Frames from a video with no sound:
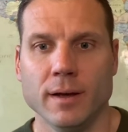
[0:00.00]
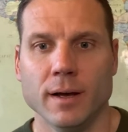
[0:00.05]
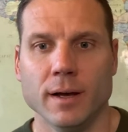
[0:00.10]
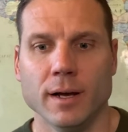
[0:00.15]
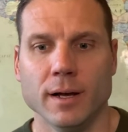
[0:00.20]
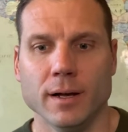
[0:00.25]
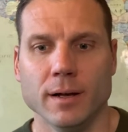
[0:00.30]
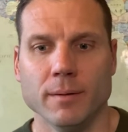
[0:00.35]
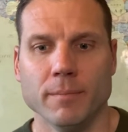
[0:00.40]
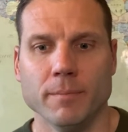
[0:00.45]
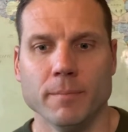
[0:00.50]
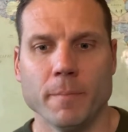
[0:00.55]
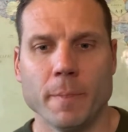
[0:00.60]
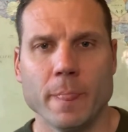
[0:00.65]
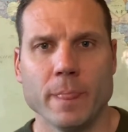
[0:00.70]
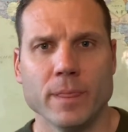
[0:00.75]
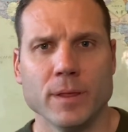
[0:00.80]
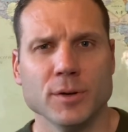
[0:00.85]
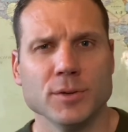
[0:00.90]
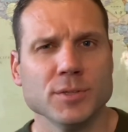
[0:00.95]
Um,
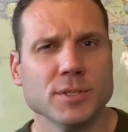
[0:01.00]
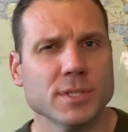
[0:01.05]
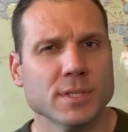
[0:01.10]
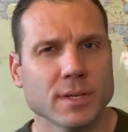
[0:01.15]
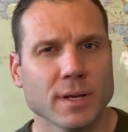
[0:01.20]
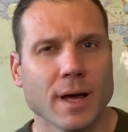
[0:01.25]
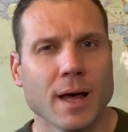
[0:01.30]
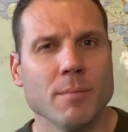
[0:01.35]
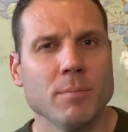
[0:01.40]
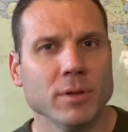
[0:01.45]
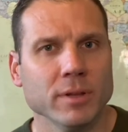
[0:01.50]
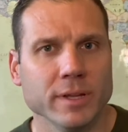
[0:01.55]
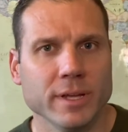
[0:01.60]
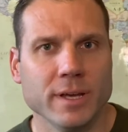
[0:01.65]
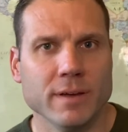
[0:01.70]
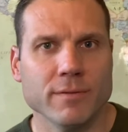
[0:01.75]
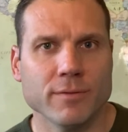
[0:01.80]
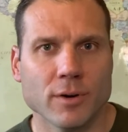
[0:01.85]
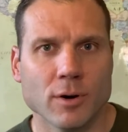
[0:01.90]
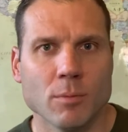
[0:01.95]
those, I
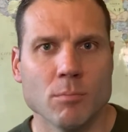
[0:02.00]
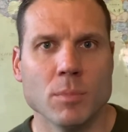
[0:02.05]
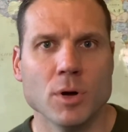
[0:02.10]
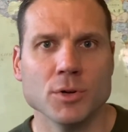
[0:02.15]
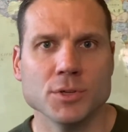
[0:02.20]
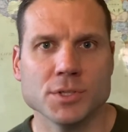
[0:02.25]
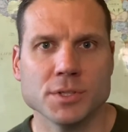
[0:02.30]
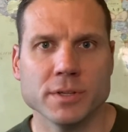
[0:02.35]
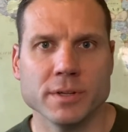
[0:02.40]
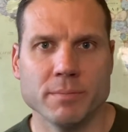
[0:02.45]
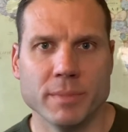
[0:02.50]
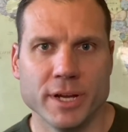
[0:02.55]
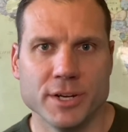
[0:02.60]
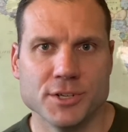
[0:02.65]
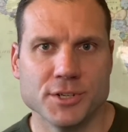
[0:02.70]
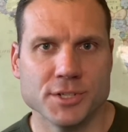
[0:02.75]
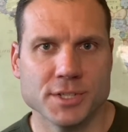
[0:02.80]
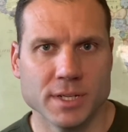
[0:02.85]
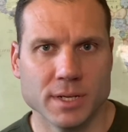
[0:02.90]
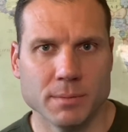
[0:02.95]
believe, are mostly
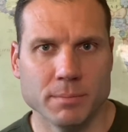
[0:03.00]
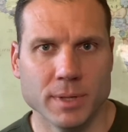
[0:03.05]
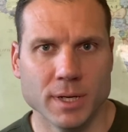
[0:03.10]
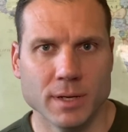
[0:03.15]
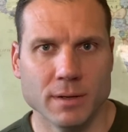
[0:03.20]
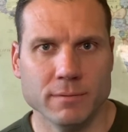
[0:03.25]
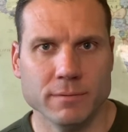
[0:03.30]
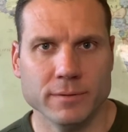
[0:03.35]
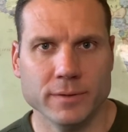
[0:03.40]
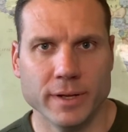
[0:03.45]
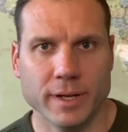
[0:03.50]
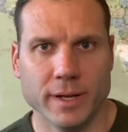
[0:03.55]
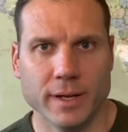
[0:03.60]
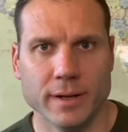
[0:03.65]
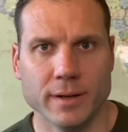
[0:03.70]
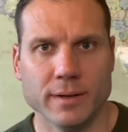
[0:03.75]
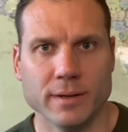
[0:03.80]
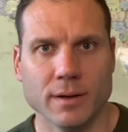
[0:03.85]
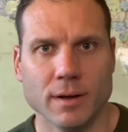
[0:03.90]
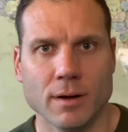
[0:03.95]
majors and above.
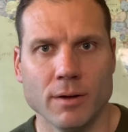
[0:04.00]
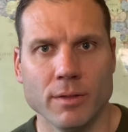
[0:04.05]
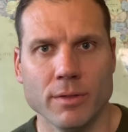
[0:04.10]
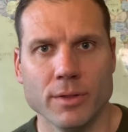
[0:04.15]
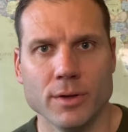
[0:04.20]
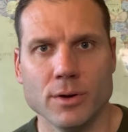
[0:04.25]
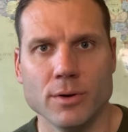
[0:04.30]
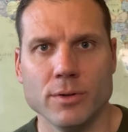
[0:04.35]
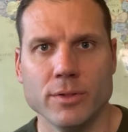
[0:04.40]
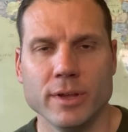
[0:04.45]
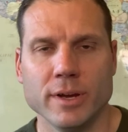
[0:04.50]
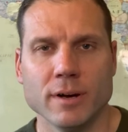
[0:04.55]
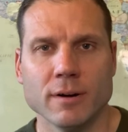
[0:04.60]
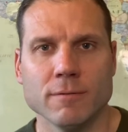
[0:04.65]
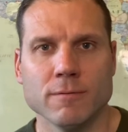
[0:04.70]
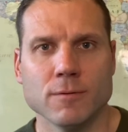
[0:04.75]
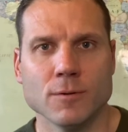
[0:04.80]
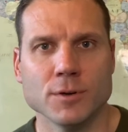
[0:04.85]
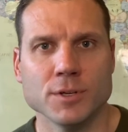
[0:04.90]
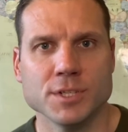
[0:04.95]
And although the Air
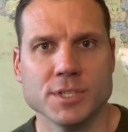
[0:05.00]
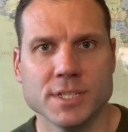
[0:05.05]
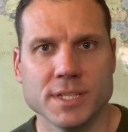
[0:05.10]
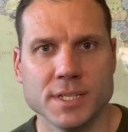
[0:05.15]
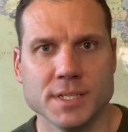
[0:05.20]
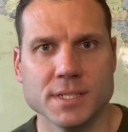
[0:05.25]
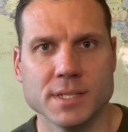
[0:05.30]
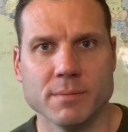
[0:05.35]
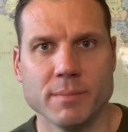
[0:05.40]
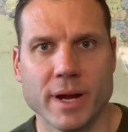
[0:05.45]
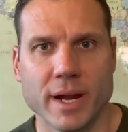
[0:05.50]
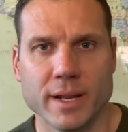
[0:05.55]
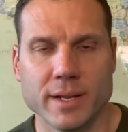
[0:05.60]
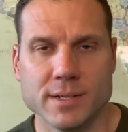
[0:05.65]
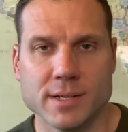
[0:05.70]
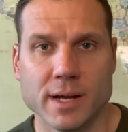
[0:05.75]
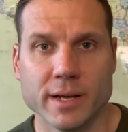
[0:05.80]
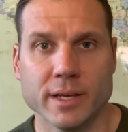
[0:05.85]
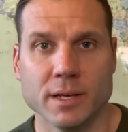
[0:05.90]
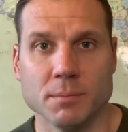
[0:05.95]
Force sees the Manning
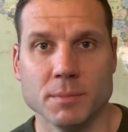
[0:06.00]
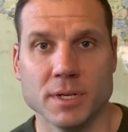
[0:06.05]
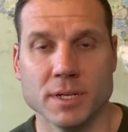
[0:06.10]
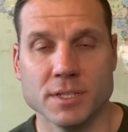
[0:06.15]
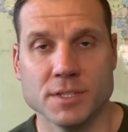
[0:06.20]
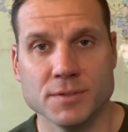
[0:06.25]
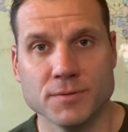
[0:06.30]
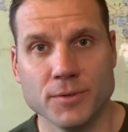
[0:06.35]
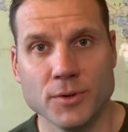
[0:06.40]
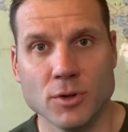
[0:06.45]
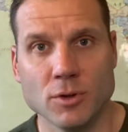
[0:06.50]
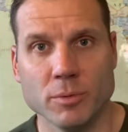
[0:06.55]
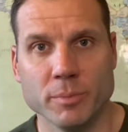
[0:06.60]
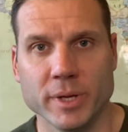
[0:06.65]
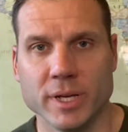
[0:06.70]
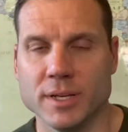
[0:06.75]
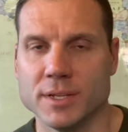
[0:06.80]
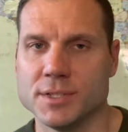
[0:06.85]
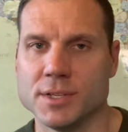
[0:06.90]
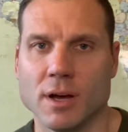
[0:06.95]
document as full
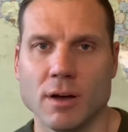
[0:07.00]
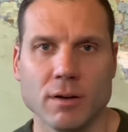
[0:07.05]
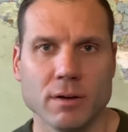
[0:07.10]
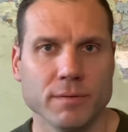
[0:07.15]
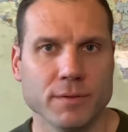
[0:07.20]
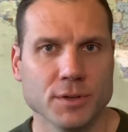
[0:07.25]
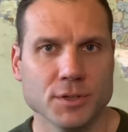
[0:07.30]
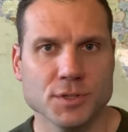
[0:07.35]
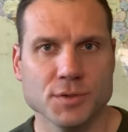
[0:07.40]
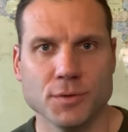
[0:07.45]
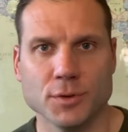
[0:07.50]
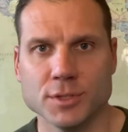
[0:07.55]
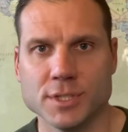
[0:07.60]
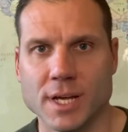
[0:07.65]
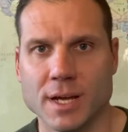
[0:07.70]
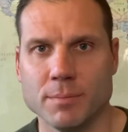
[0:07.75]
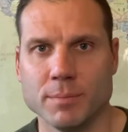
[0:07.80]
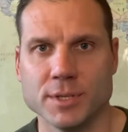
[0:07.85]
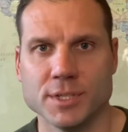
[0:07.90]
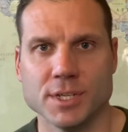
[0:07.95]
because all of those full
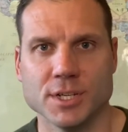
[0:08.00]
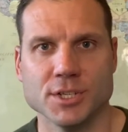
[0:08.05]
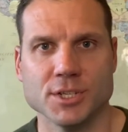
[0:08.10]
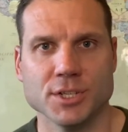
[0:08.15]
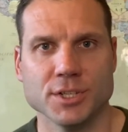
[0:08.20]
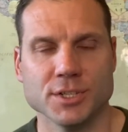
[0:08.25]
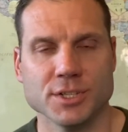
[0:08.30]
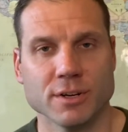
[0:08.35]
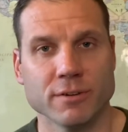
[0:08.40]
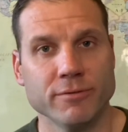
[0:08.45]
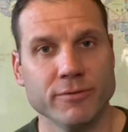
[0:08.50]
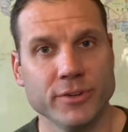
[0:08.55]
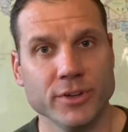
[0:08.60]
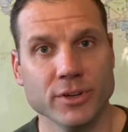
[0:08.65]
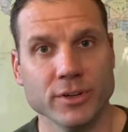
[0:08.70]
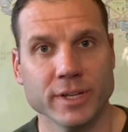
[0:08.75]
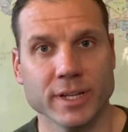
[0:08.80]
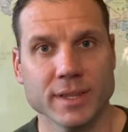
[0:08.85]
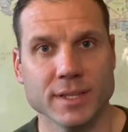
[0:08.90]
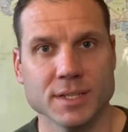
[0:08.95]
time positions are
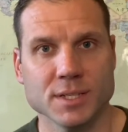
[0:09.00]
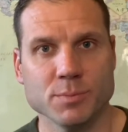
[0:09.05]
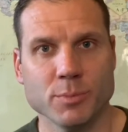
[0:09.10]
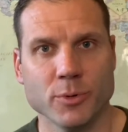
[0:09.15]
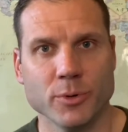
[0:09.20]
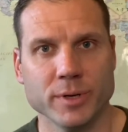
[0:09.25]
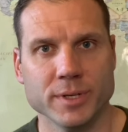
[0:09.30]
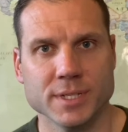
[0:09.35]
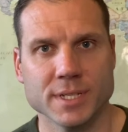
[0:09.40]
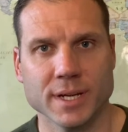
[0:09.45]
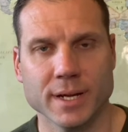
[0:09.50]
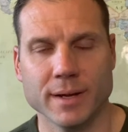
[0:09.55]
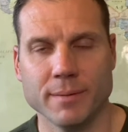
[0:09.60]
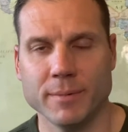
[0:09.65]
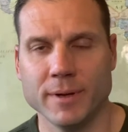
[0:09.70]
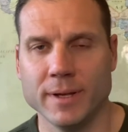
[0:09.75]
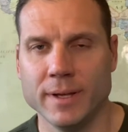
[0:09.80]
filled at this point in time,